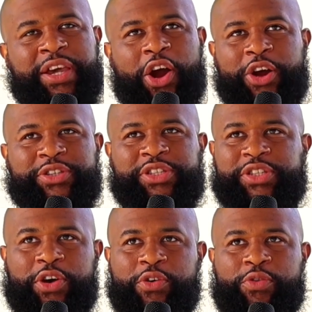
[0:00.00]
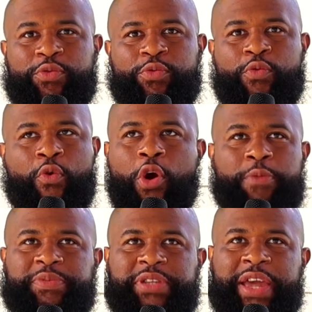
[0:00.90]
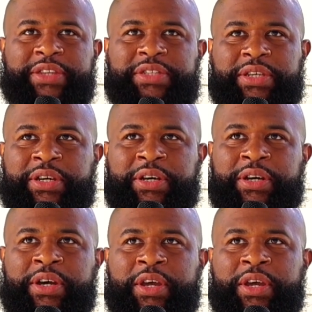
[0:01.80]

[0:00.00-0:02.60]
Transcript: are so warped into,